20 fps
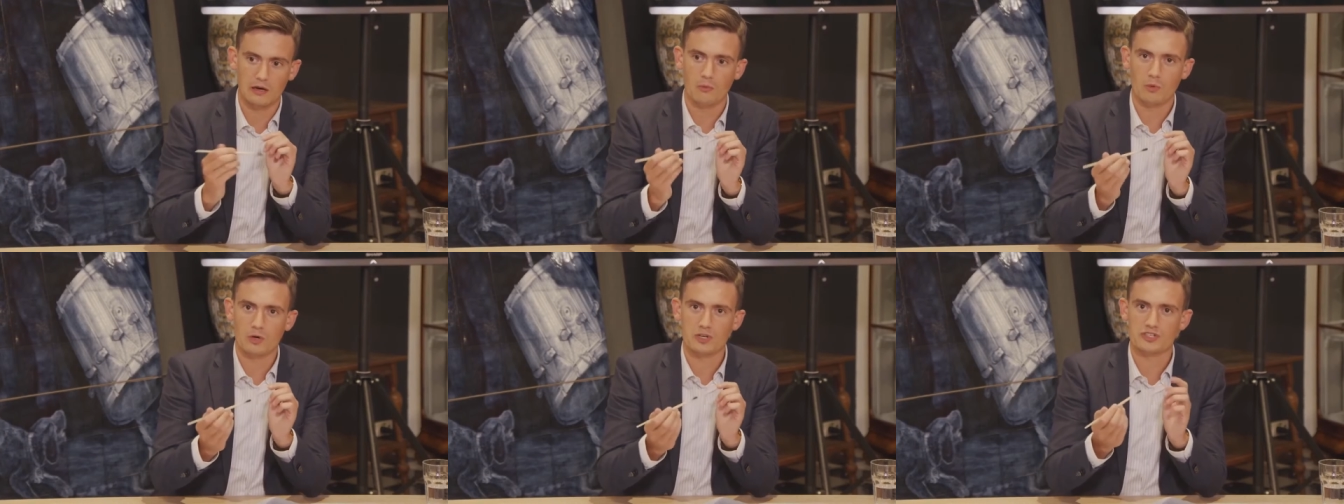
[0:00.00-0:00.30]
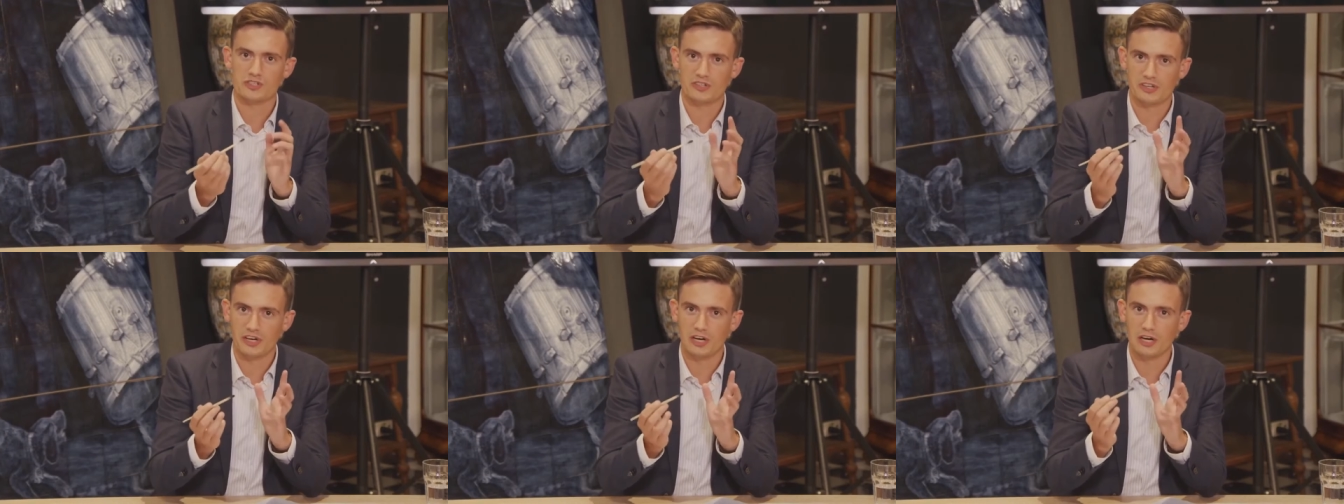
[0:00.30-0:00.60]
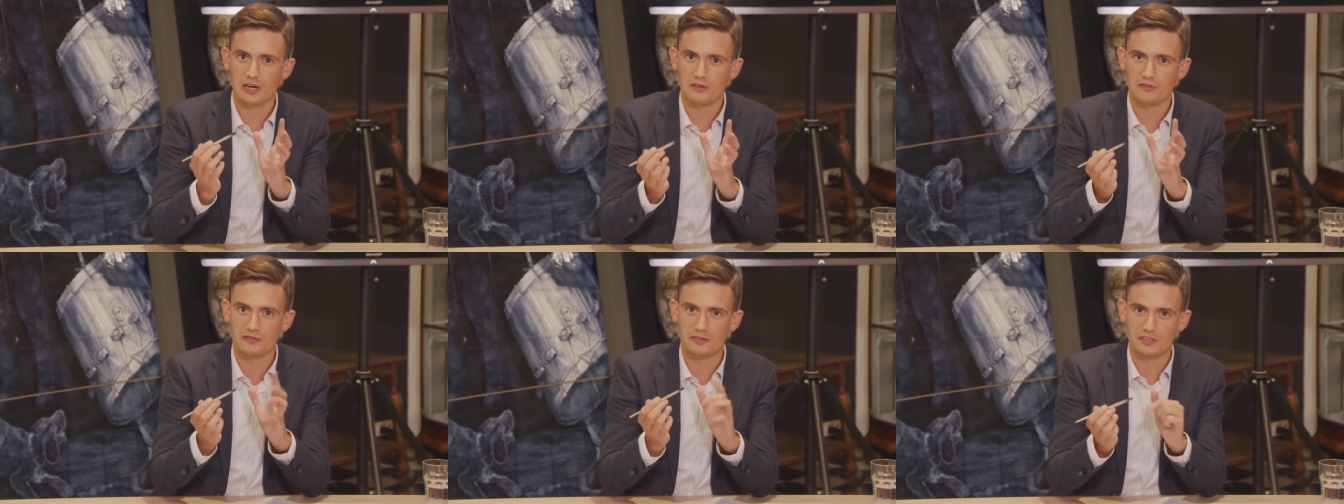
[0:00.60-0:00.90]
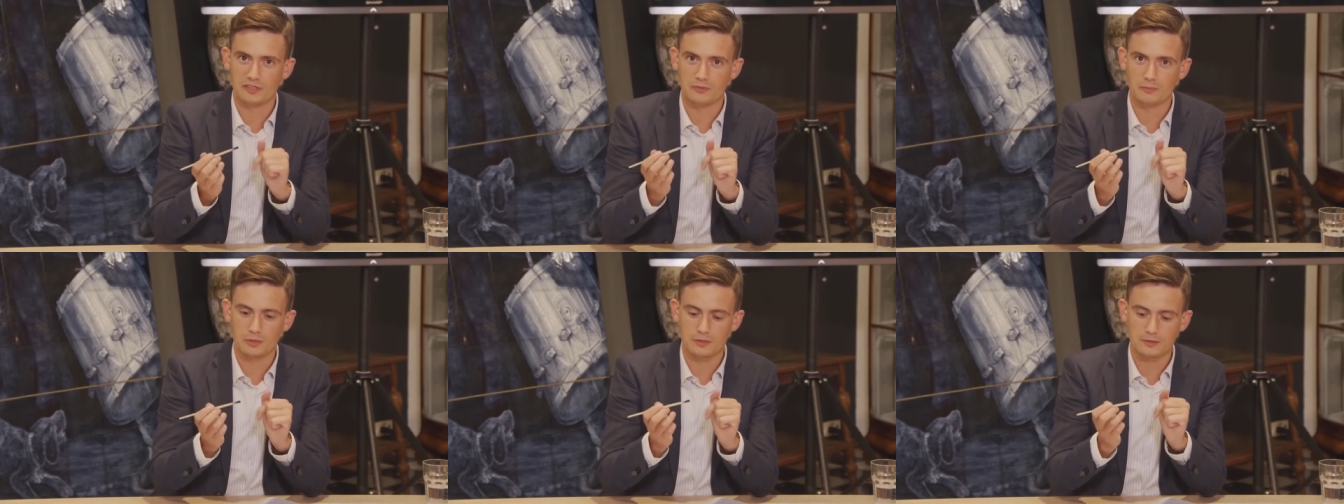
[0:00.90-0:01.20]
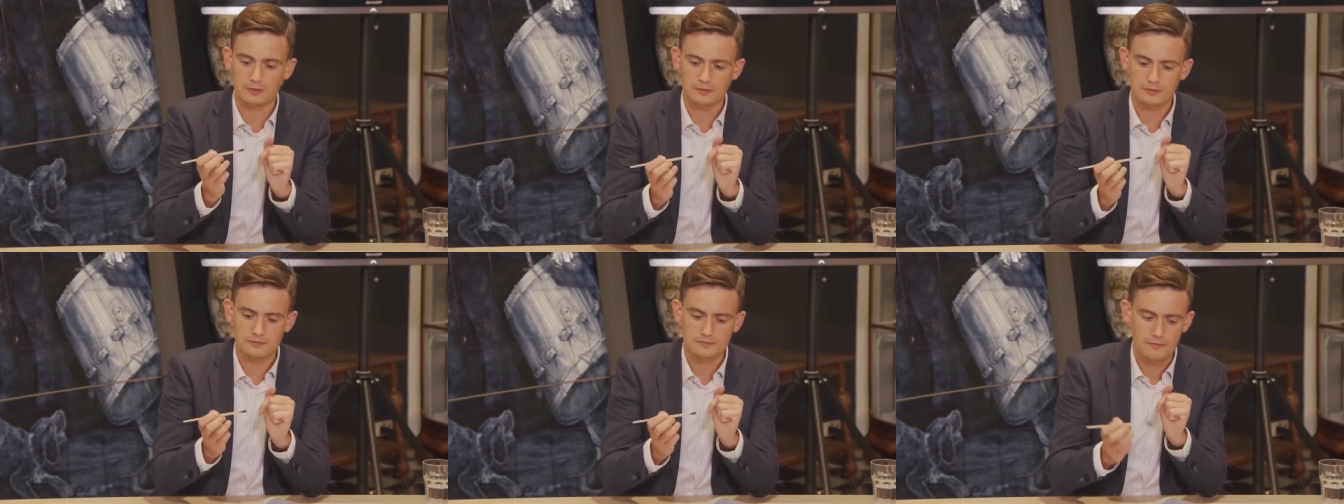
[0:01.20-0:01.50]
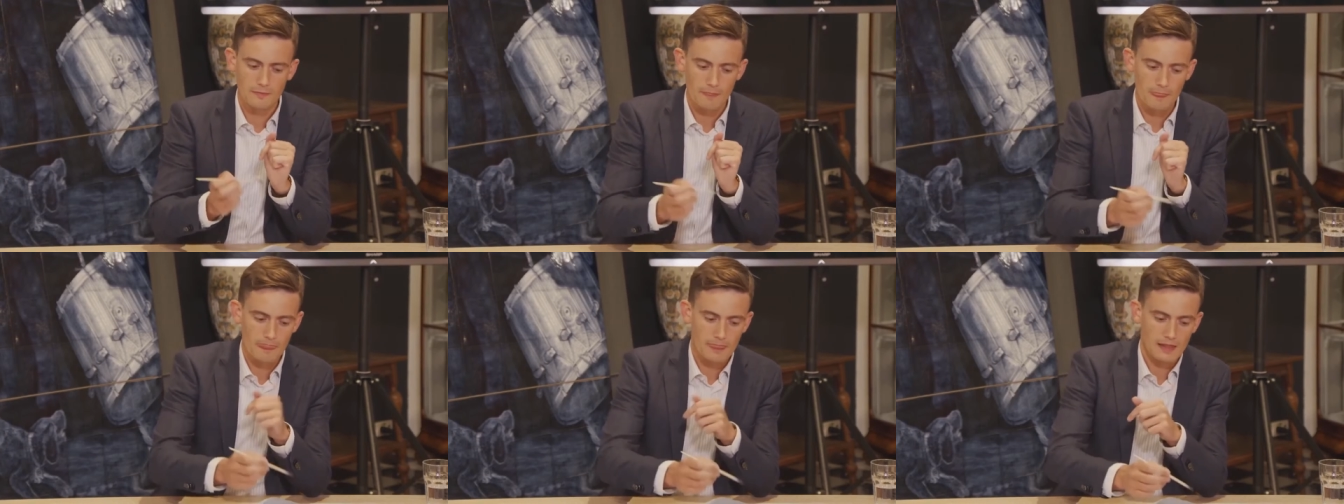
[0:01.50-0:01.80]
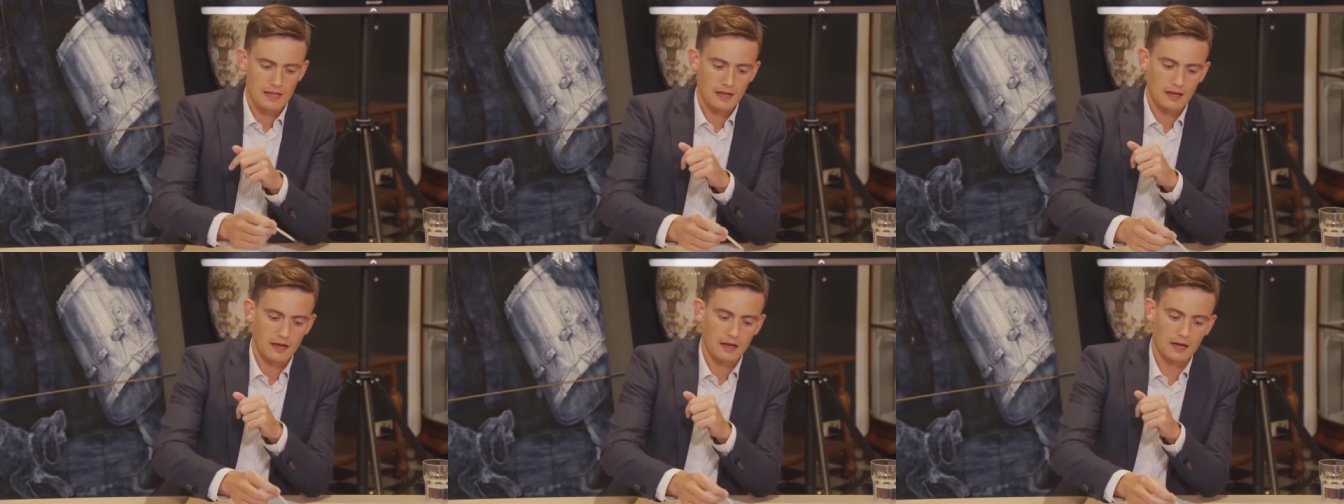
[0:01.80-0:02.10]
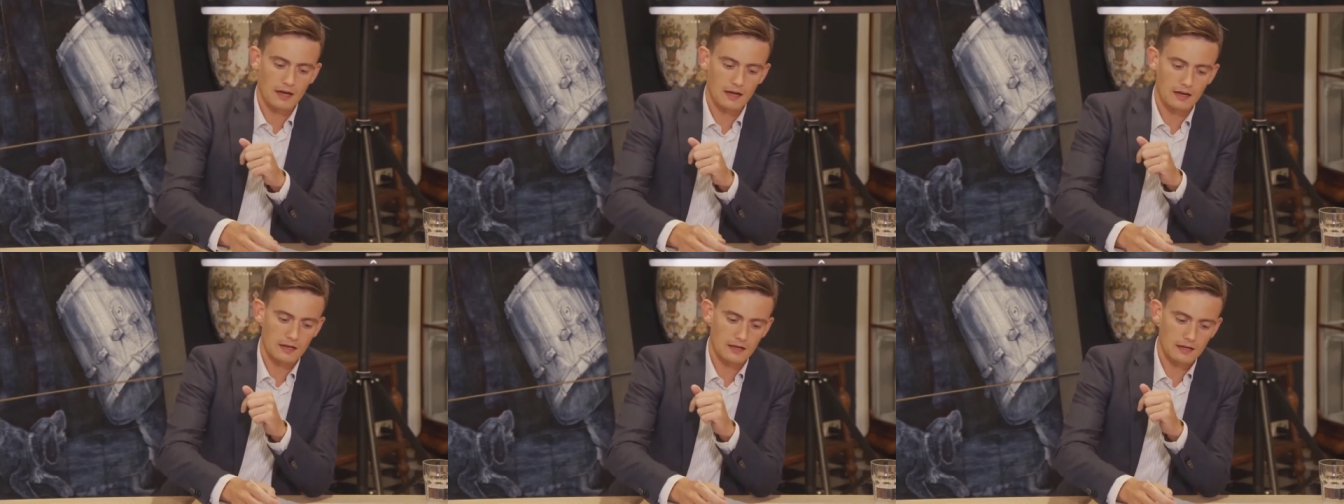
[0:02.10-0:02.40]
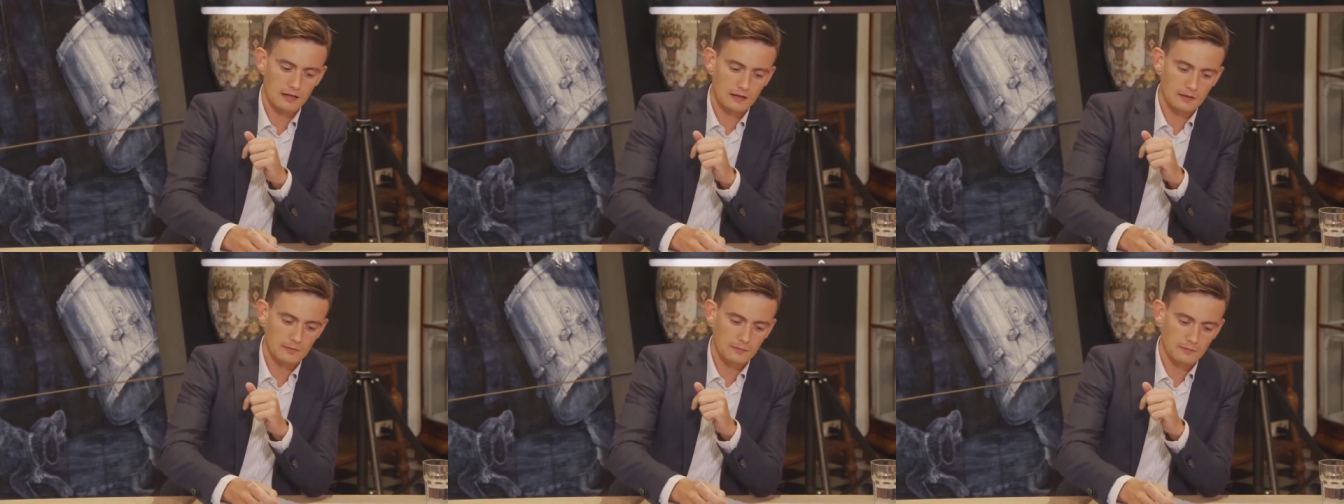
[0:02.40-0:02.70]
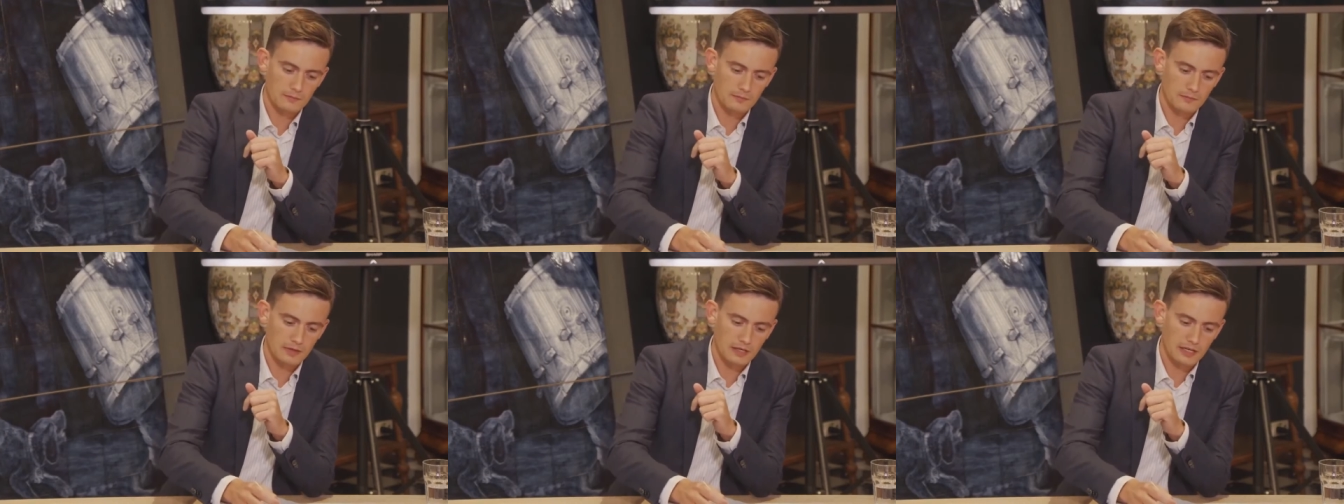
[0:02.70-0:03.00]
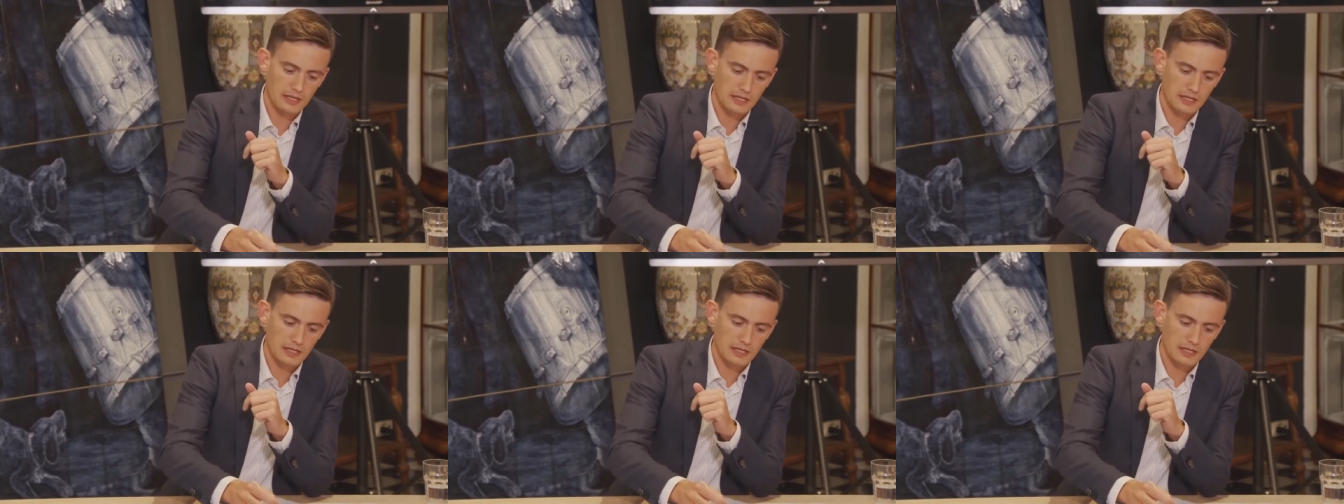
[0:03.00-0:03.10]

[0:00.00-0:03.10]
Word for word: wash it off in the bowl. Um,